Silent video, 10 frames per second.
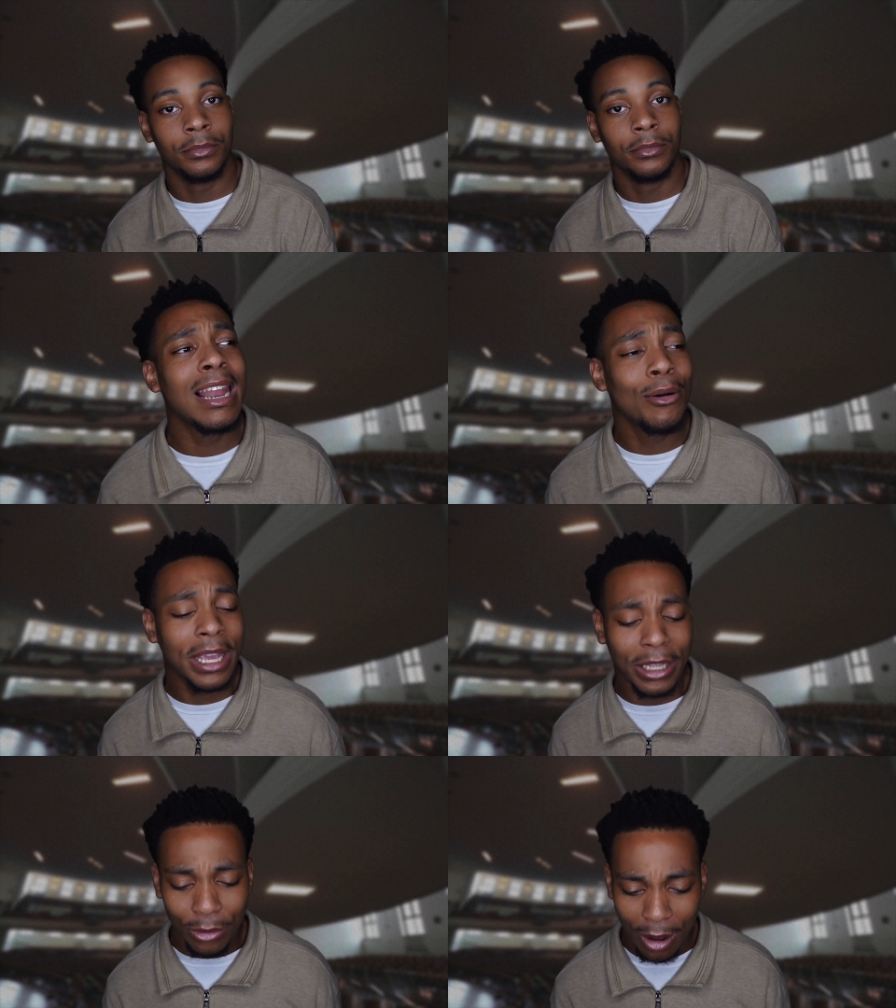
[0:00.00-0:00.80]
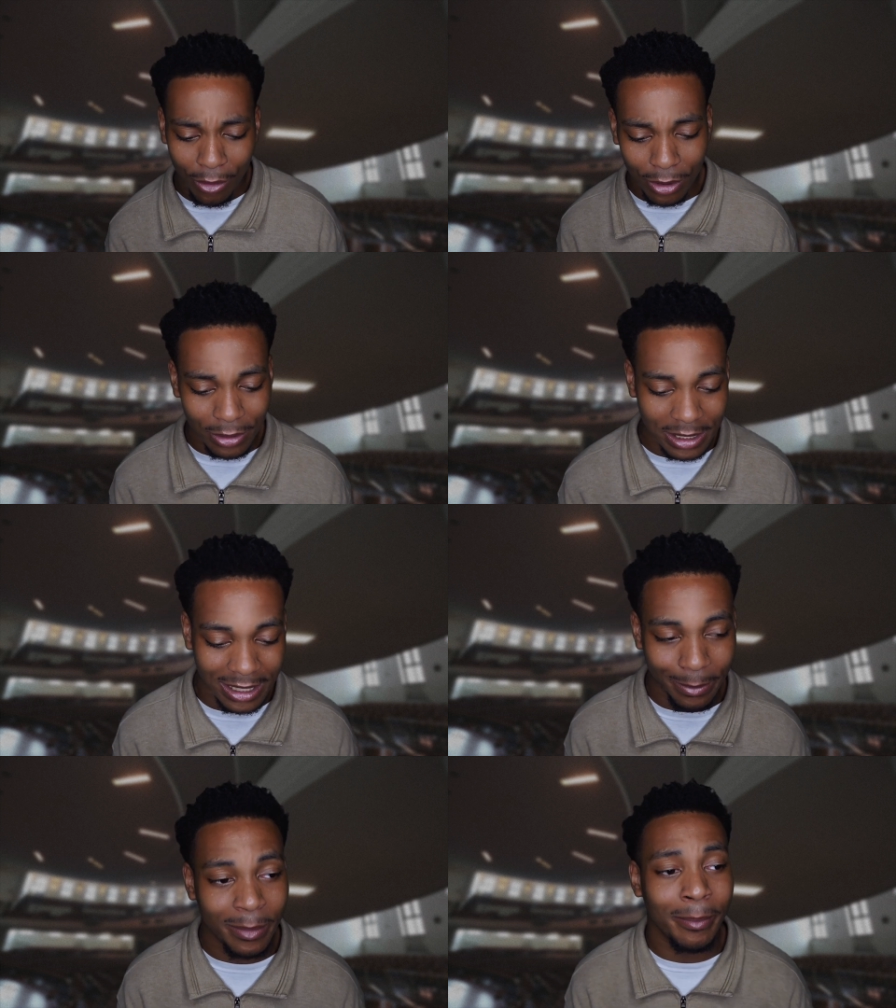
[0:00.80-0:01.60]
How long can you hold on to
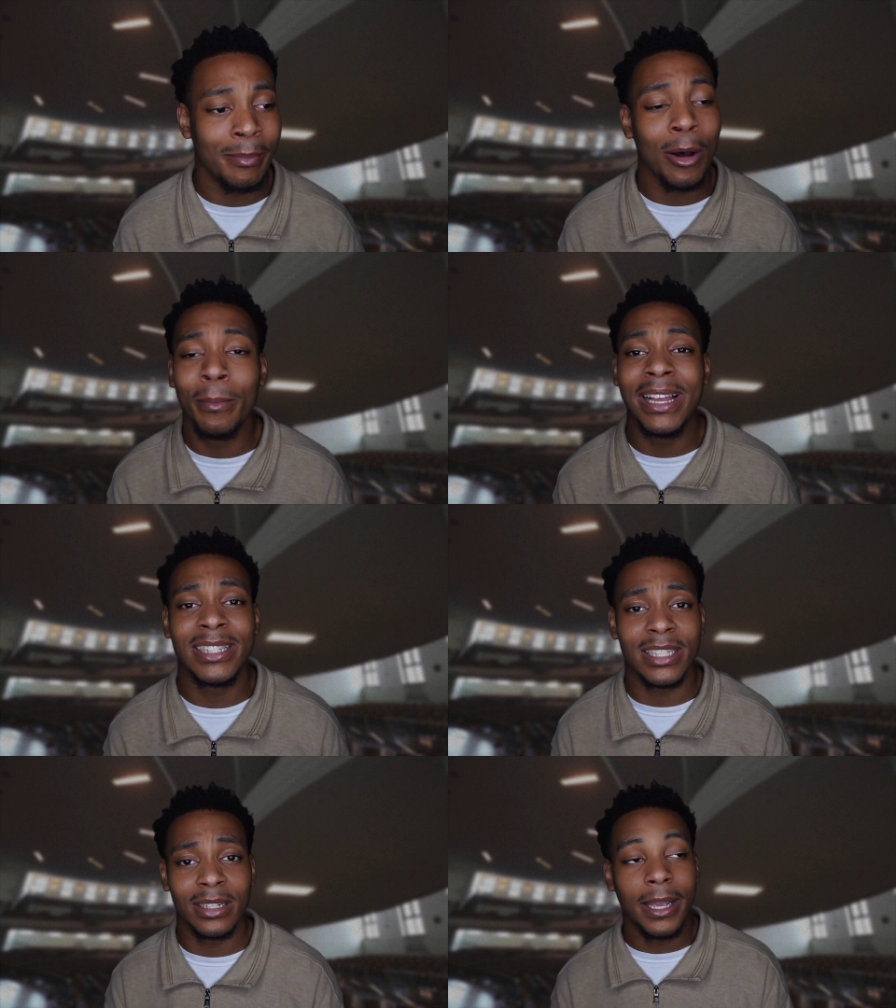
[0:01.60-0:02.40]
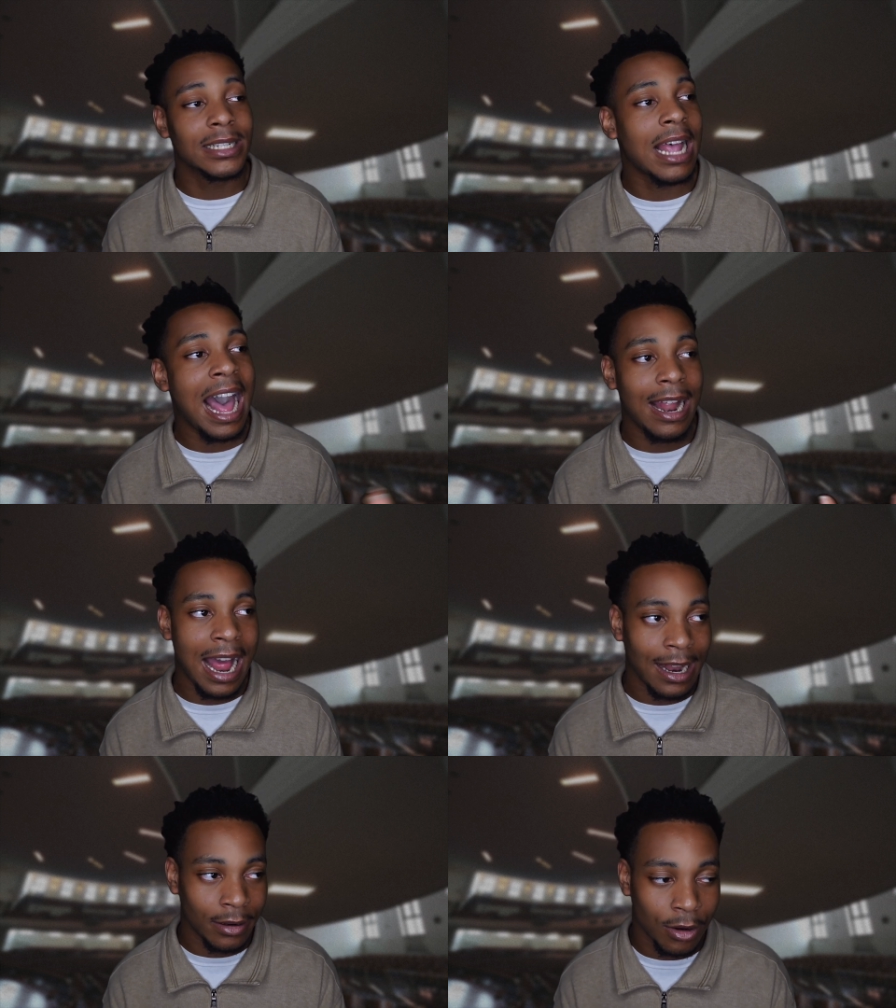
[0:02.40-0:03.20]
the momentum? Because
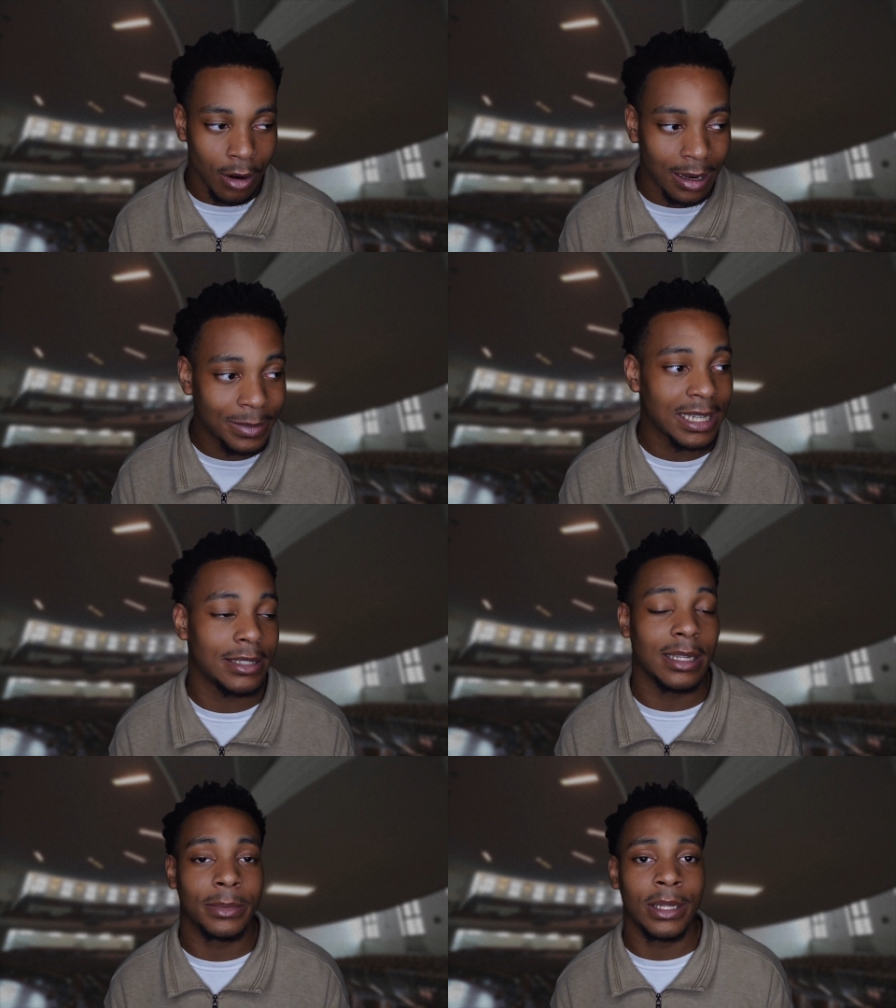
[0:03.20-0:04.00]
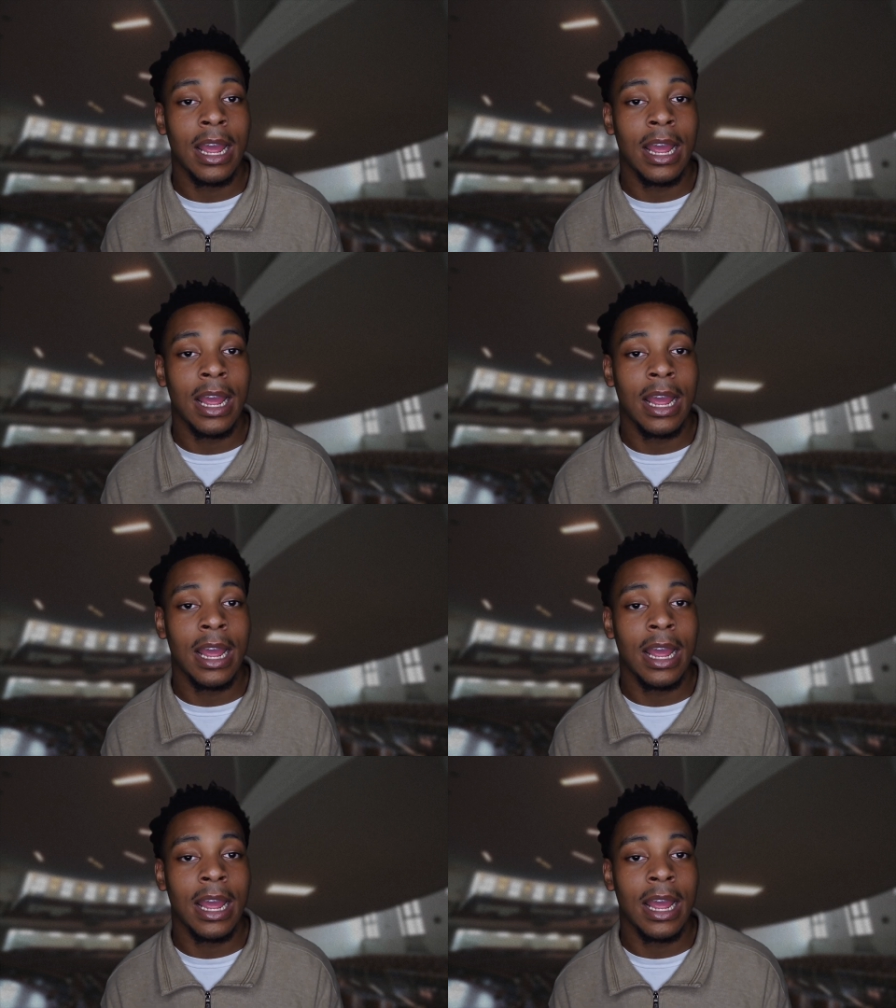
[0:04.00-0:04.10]
I, I, girl, let me tell you something.